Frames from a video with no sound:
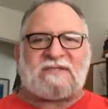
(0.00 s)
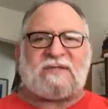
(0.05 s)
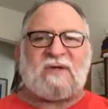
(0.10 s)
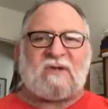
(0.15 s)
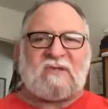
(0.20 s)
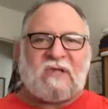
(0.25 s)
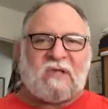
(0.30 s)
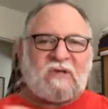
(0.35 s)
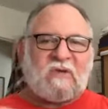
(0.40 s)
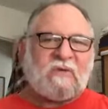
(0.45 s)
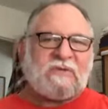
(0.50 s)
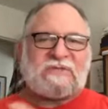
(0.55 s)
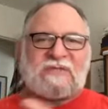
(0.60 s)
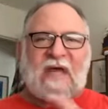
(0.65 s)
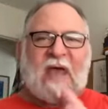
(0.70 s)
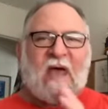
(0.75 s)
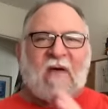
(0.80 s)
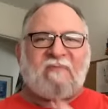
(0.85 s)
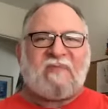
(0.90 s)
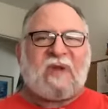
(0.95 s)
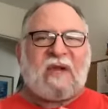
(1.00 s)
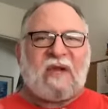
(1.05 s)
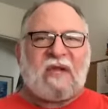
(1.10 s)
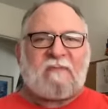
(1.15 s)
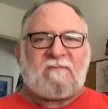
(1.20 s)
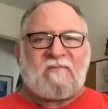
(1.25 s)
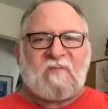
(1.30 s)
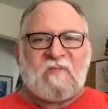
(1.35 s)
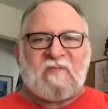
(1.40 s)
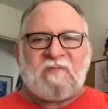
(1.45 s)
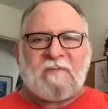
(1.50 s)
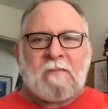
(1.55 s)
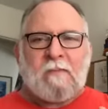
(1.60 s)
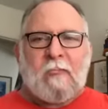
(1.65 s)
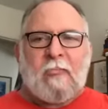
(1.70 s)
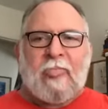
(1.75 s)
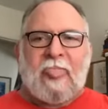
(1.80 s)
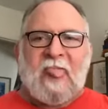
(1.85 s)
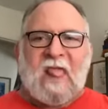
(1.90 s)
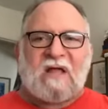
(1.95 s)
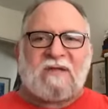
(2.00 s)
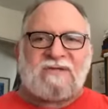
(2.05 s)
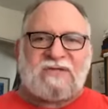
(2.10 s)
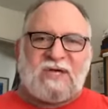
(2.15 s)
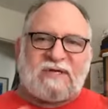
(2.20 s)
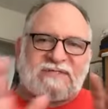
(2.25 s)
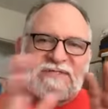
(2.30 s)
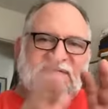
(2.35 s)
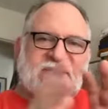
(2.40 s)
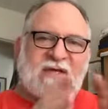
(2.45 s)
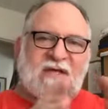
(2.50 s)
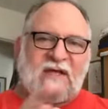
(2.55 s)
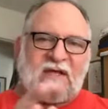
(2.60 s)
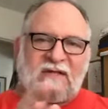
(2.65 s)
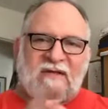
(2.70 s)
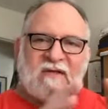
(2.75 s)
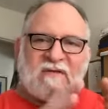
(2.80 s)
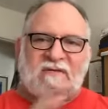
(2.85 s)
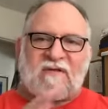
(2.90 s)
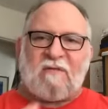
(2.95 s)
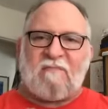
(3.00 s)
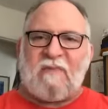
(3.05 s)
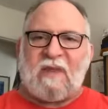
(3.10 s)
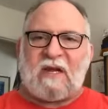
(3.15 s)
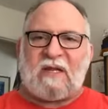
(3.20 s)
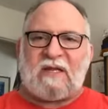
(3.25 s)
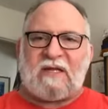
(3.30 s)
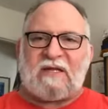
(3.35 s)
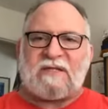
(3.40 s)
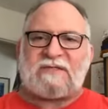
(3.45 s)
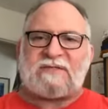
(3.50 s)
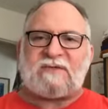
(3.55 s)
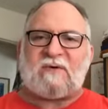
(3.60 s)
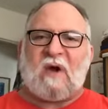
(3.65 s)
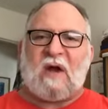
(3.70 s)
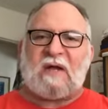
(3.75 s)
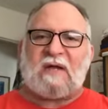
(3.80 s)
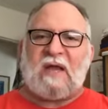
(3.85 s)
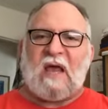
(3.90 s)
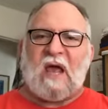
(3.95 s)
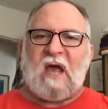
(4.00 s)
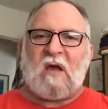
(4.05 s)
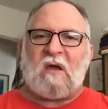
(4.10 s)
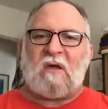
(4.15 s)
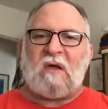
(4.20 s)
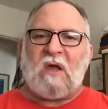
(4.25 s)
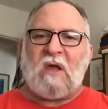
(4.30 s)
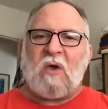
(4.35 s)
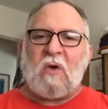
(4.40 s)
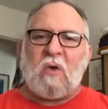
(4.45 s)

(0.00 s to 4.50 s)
So look what's happening just in the Middle East right now